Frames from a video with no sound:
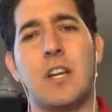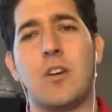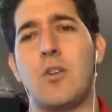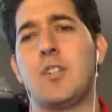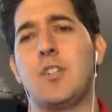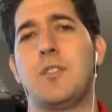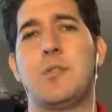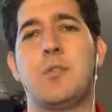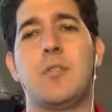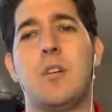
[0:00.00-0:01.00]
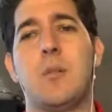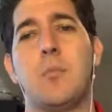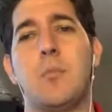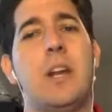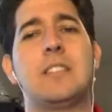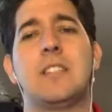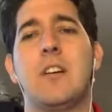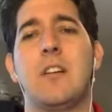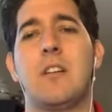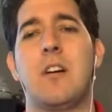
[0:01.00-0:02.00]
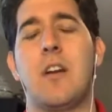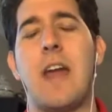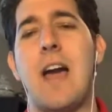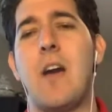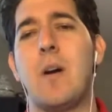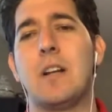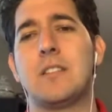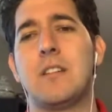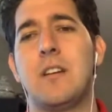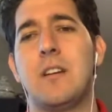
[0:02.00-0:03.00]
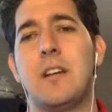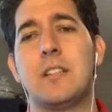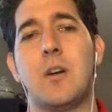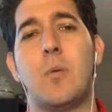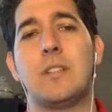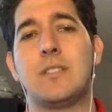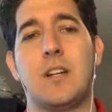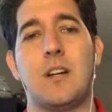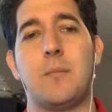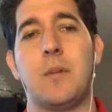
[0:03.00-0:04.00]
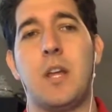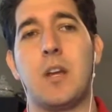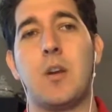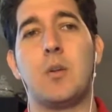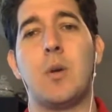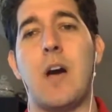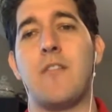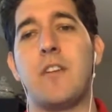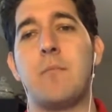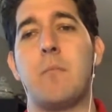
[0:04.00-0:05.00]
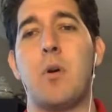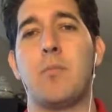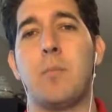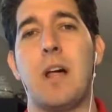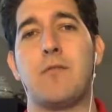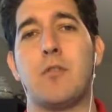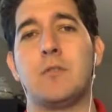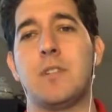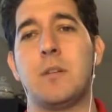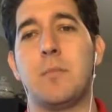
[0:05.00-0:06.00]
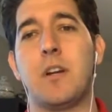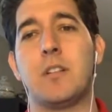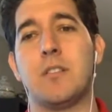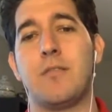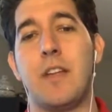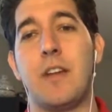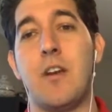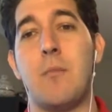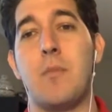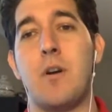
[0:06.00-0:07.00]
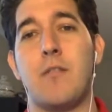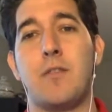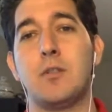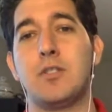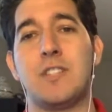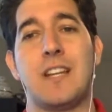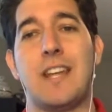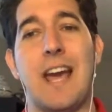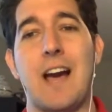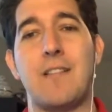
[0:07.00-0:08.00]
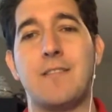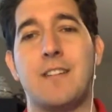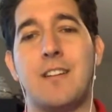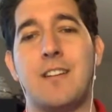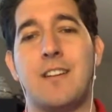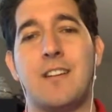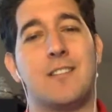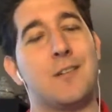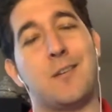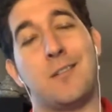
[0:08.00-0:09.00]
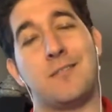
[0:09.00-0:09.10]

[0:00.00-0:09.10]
encourage you to release it on iOS. It's always good to have it in both platforms because of the number of users that they have. So